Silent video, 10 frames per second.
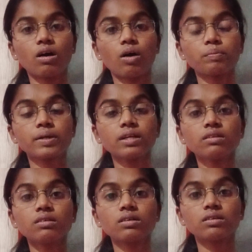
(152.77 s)
obtain
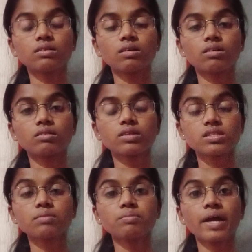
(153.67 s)
a
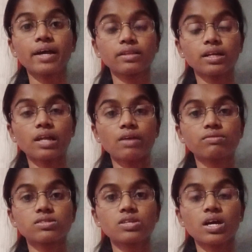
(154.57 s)
reason behind that
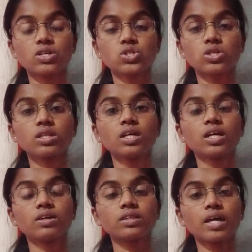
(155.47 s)
adverse reaction.
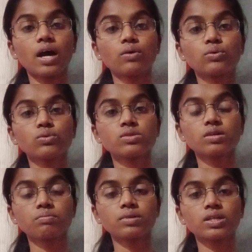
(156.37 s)
They have to
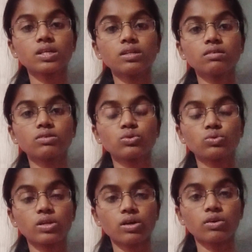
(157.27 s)
submit it to
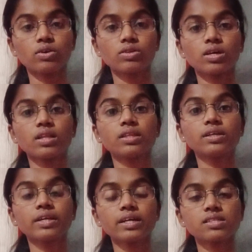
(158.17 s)
the regulatory and they
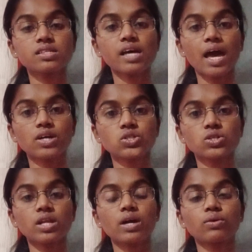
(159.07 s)
takes the action
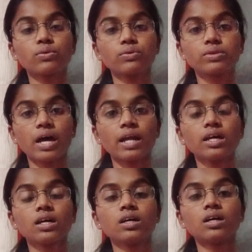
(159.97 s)
according to that.
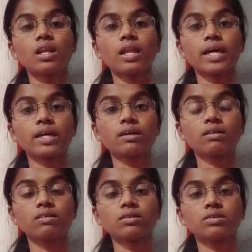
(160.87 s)
Like
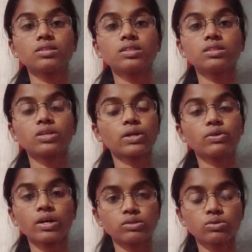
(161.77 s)
the
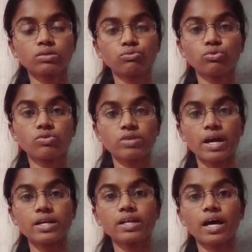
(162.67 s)
regulatory have a full
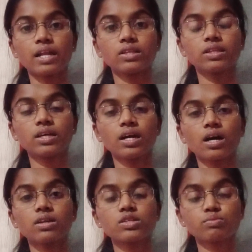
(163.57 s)
right and they
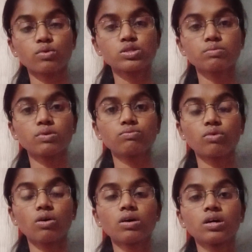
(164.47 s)
are responsible
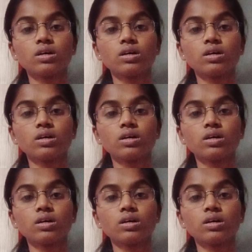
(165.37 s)
for